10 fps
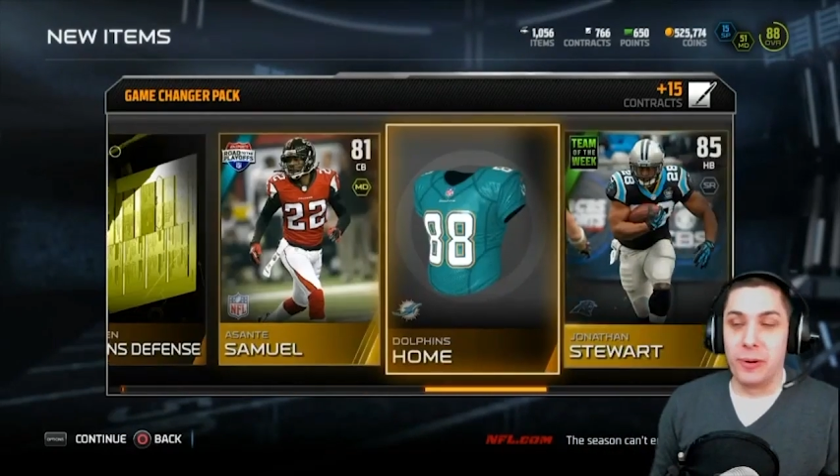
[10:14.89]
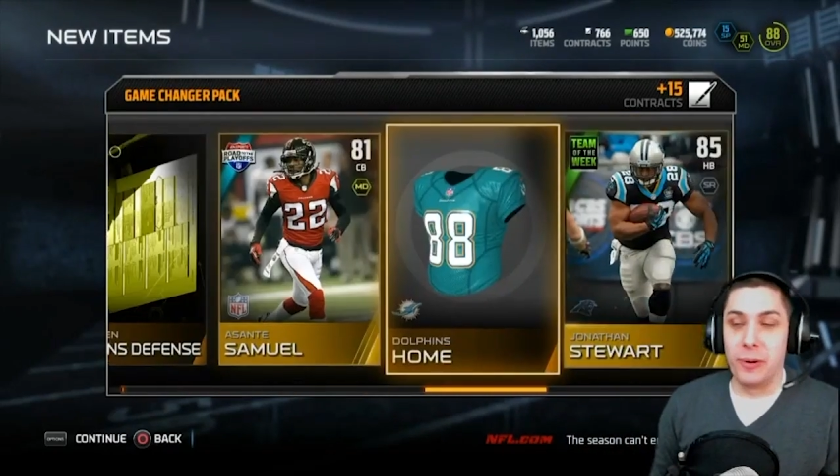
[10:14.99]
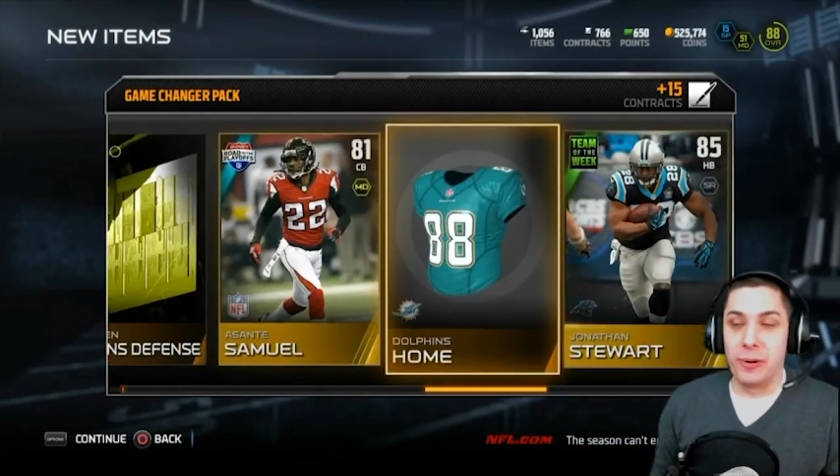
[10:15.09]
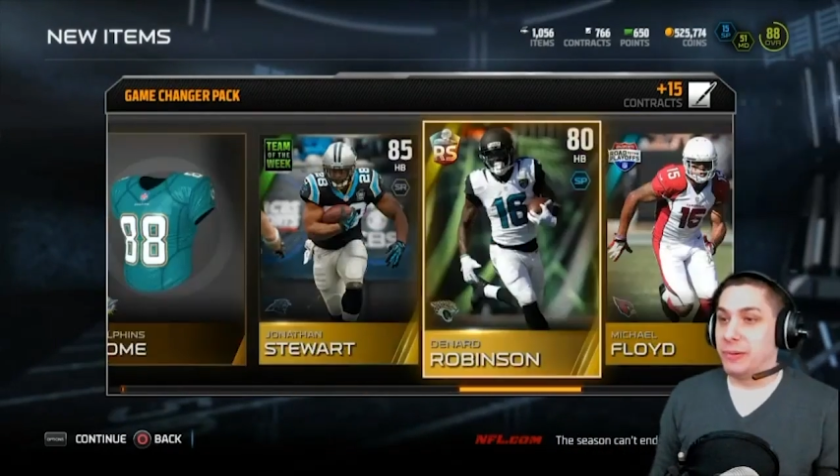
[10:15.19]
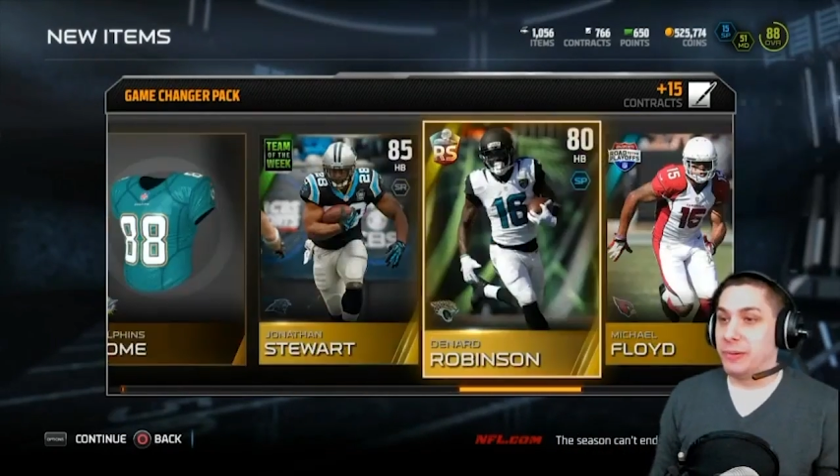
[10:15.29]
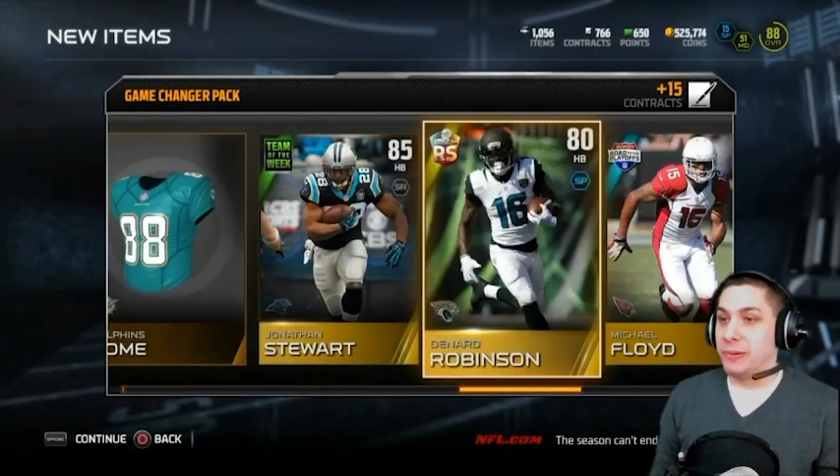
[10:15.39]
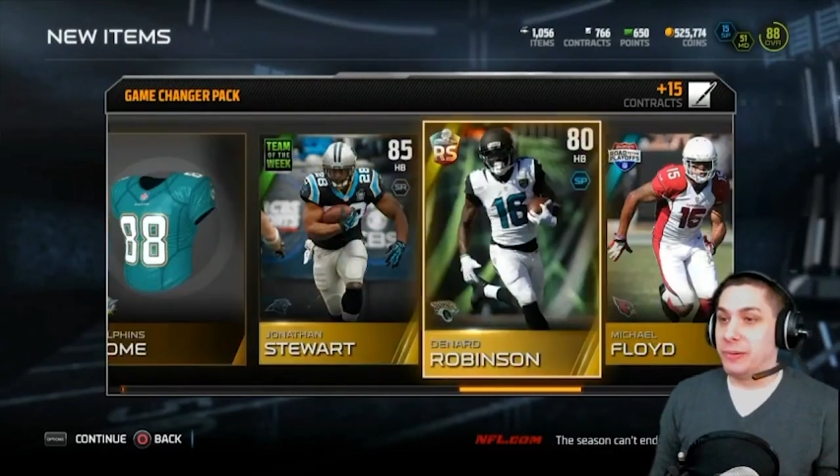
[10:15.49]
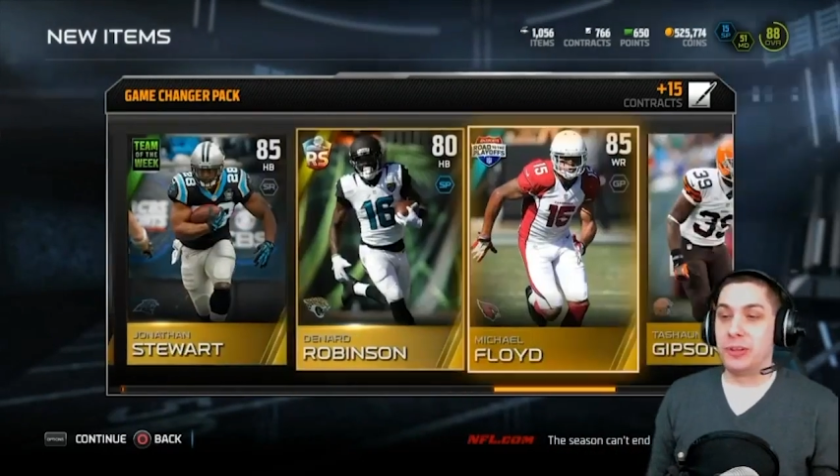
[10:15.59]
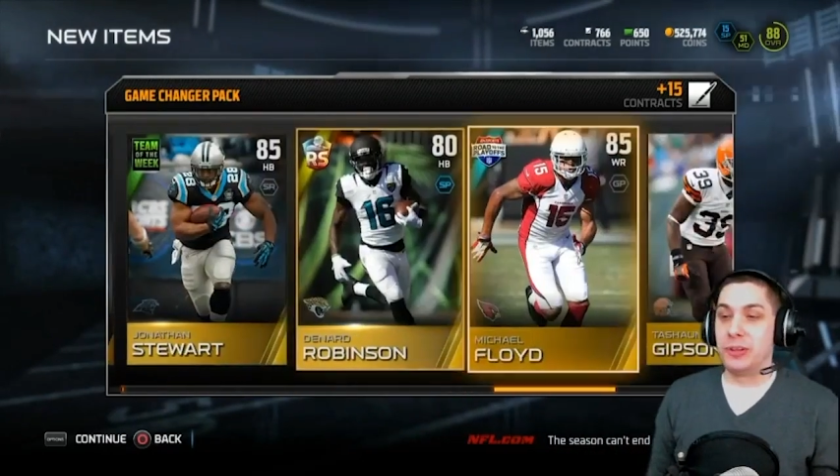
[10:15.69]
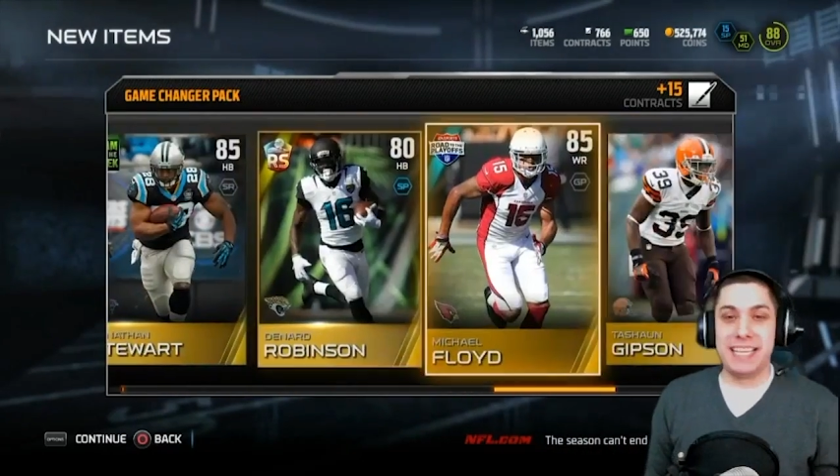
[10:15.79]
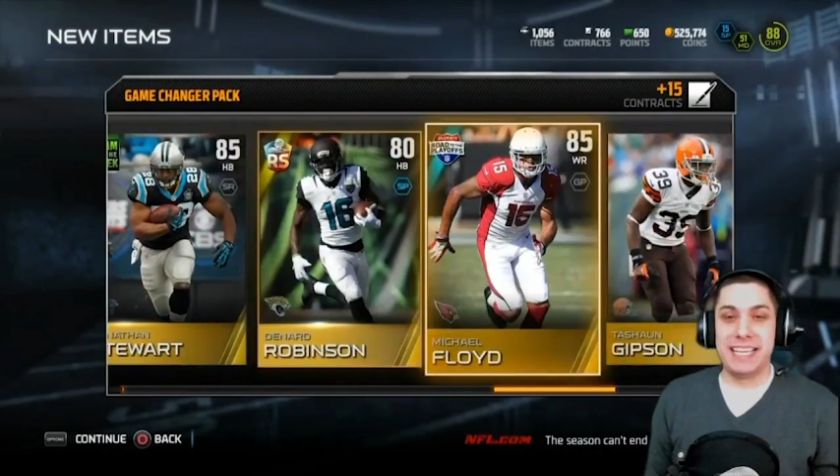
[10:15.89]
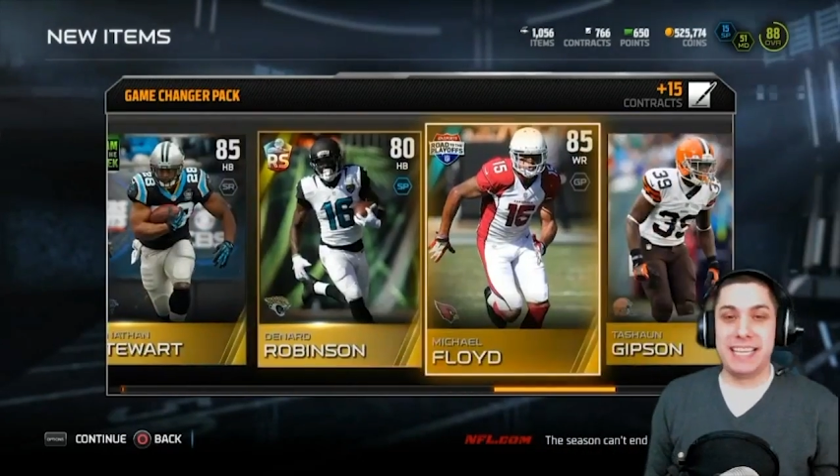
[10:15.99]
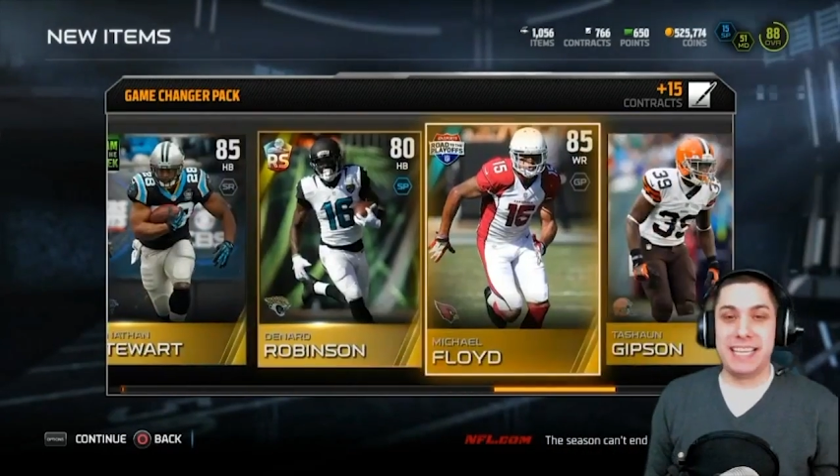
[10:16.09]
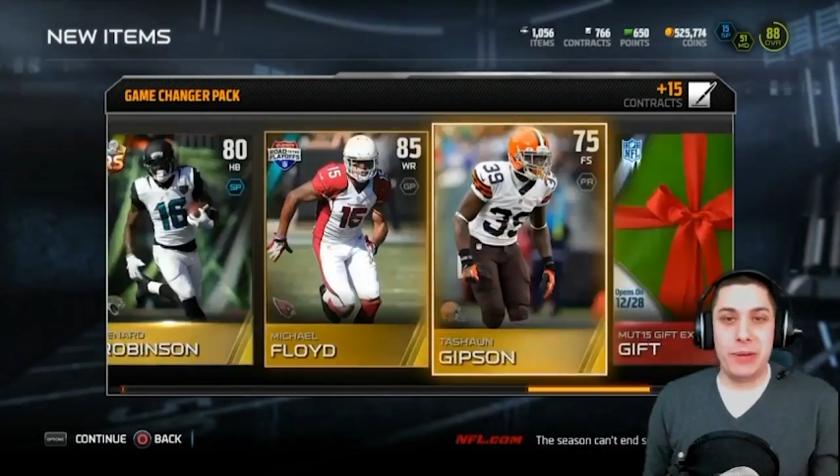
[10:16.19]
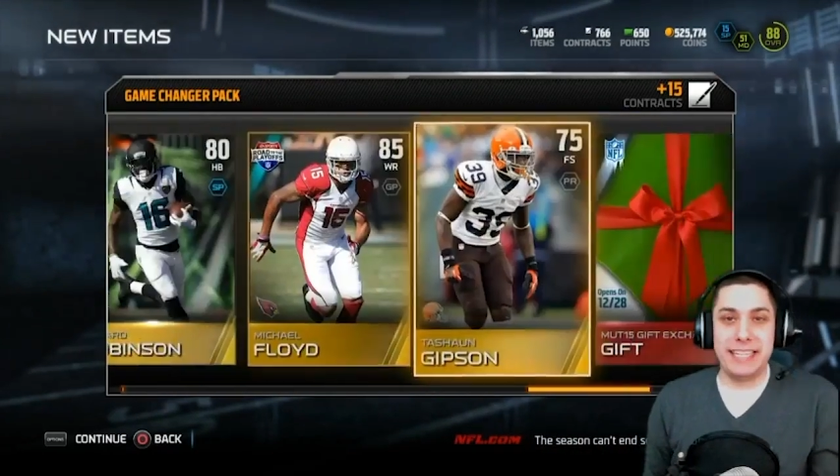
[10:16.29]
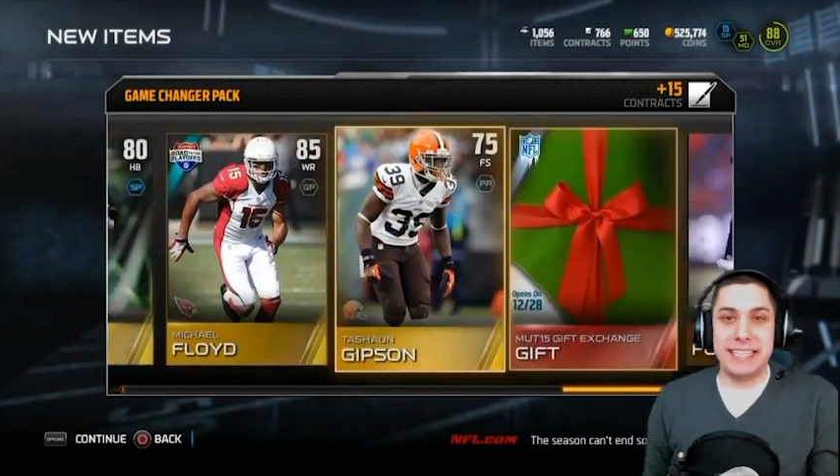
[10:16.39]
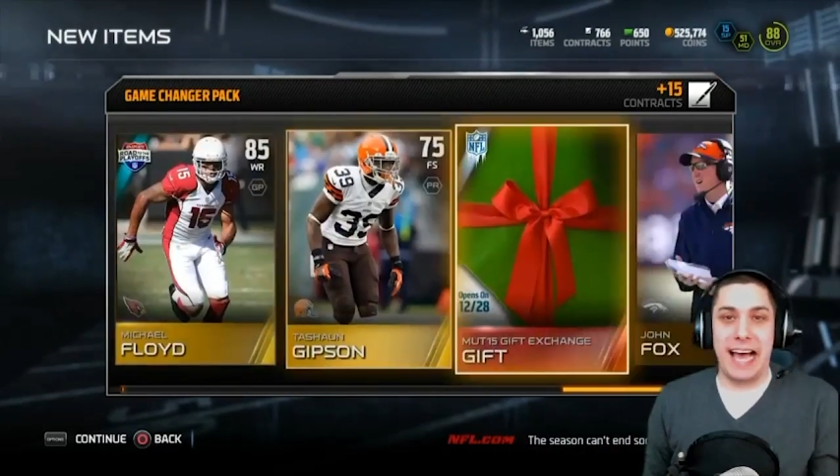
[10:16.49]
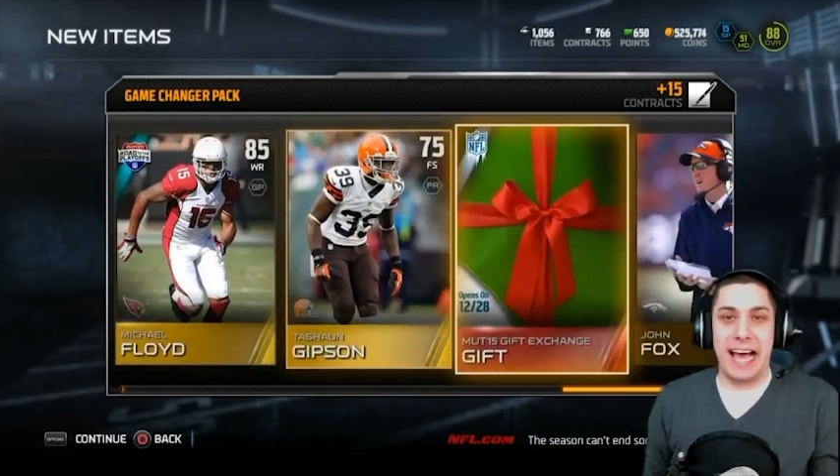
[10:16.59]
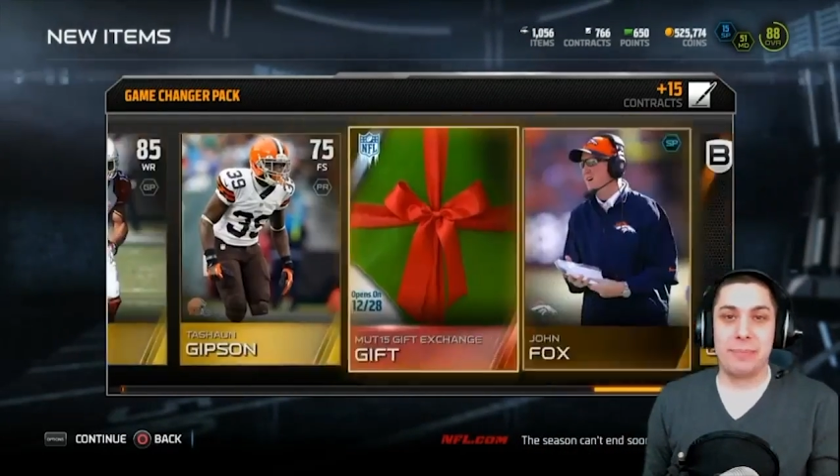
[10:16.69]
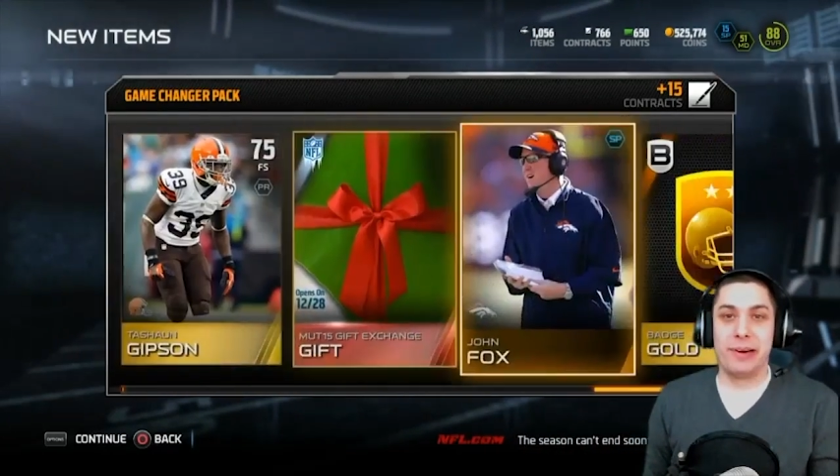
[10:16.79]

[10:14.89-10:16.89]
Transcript: way for this final item.